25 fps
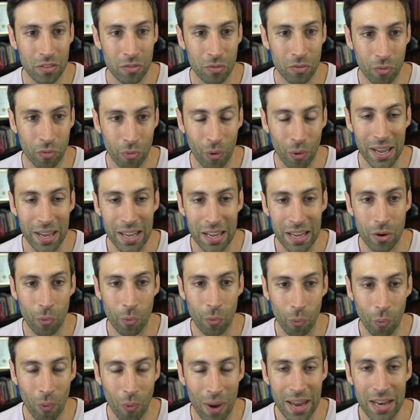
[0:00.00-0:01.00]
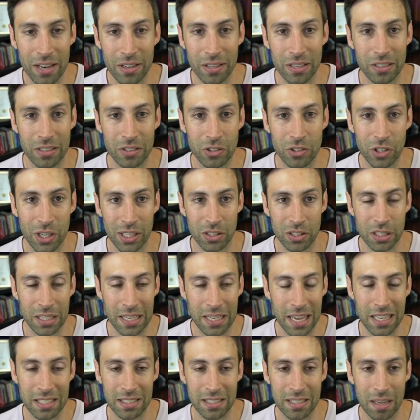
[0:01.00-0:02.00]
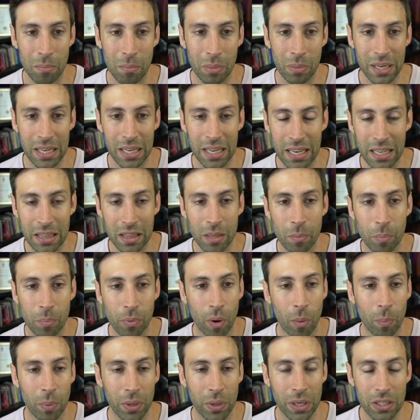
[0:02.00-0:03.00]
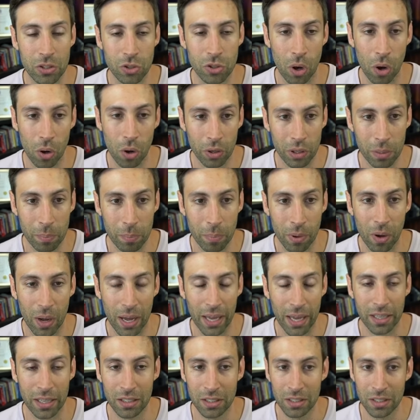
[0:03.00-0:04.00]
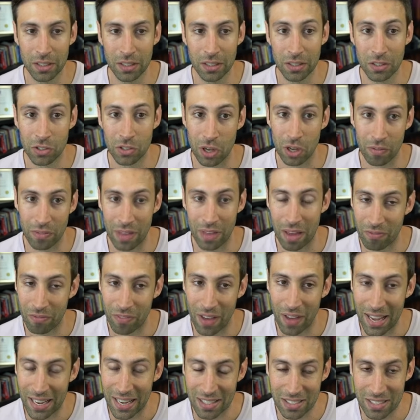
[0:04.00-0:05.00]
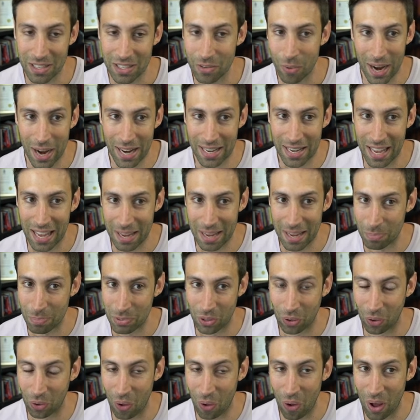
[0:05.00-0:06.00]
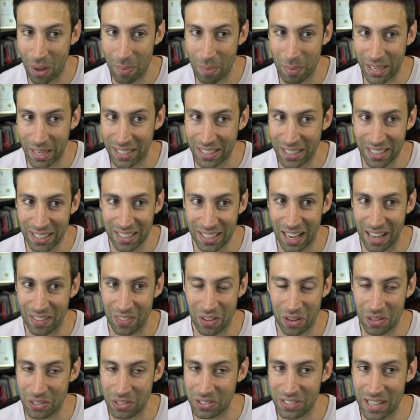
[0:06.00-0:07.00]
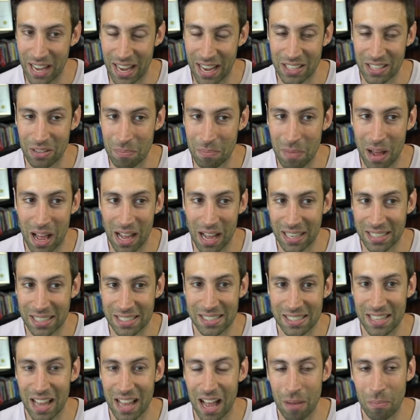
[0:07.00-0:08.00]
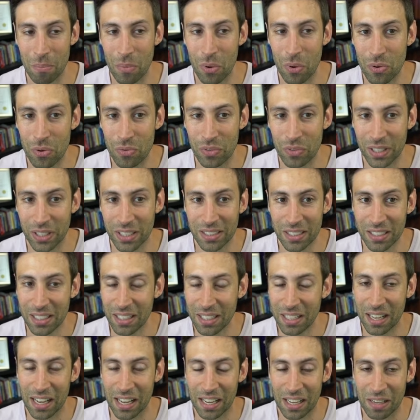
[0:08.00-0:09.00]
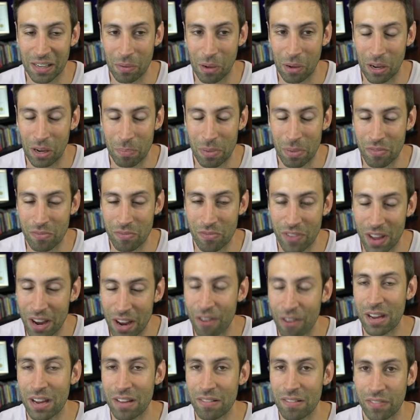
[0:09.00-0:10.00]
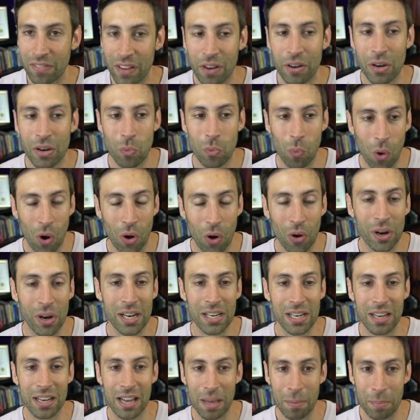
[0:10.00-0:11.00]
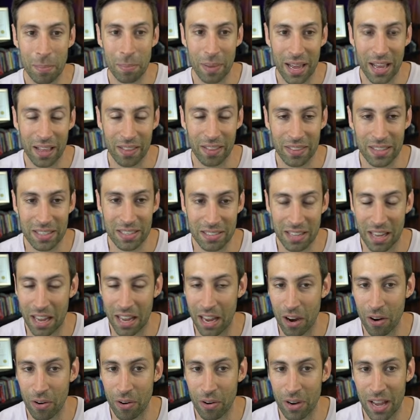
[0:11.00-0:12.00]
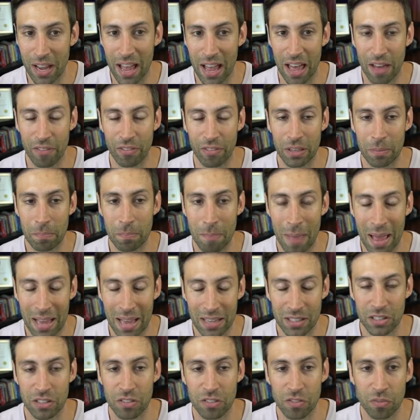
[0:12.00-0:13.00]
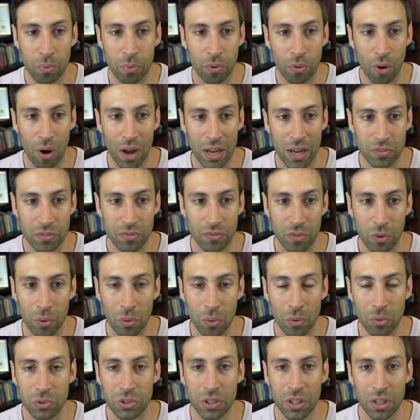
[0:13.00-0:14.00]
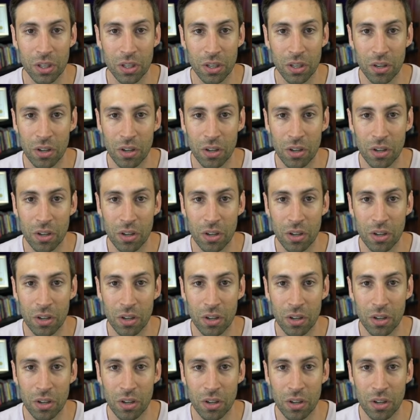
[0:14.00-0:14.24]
free rent just to get somebody in the property to occupy it. So if that vacancy rate keeps climbing and those days on market start moving, I'd be very, very worried about this area having massive price falls